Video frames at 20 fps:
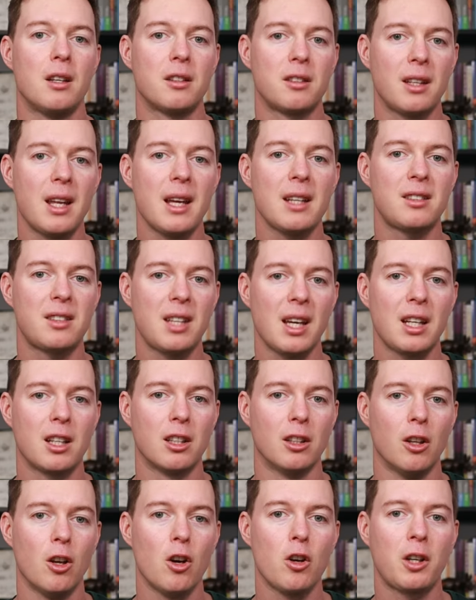So let's
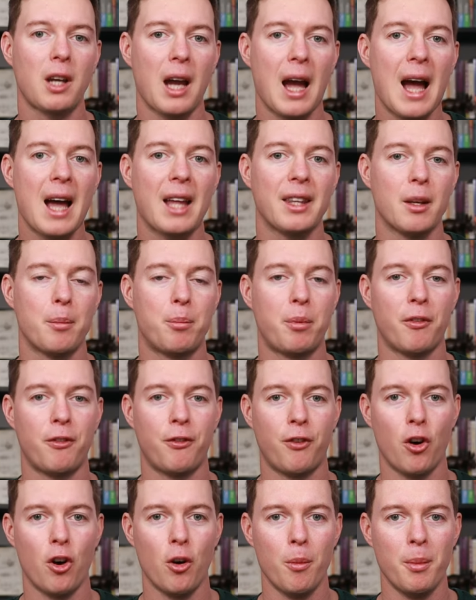take a look at the
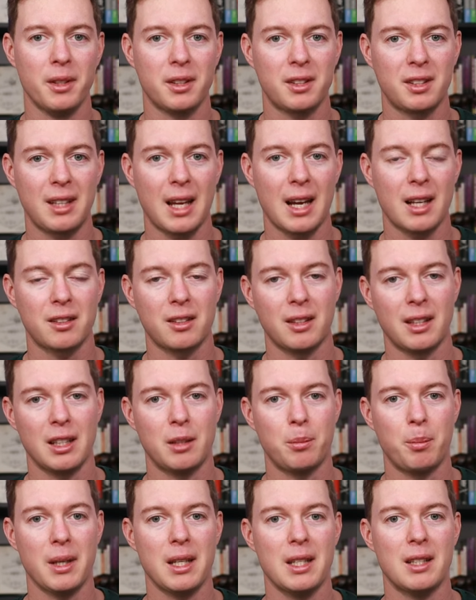performance stats of
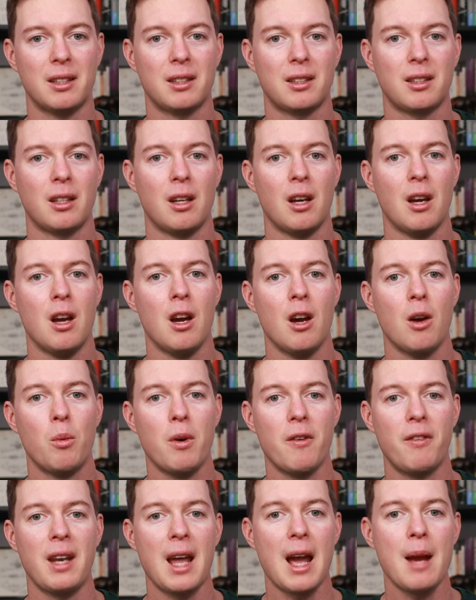this beast.
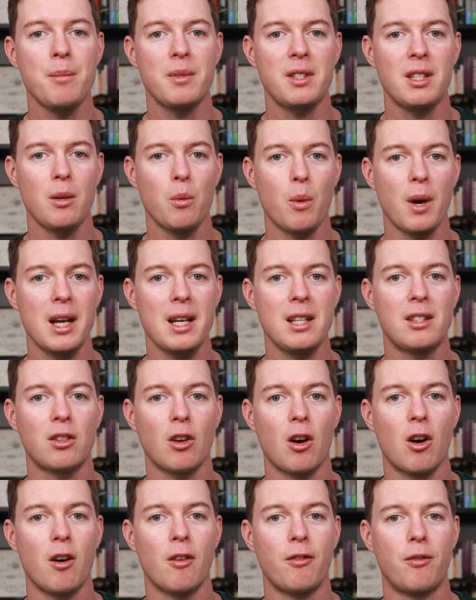With an empty weight
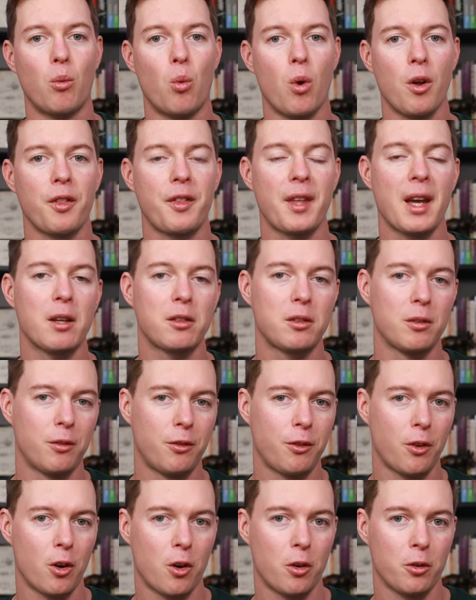of
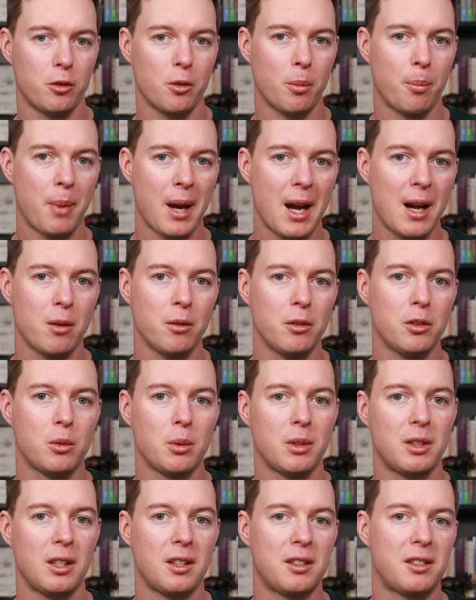1,400 pounds,
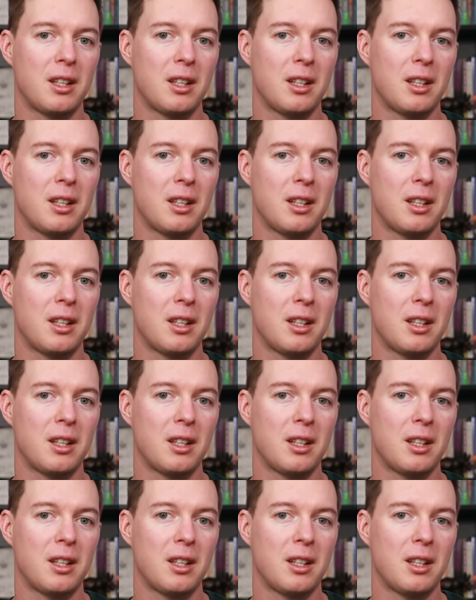which is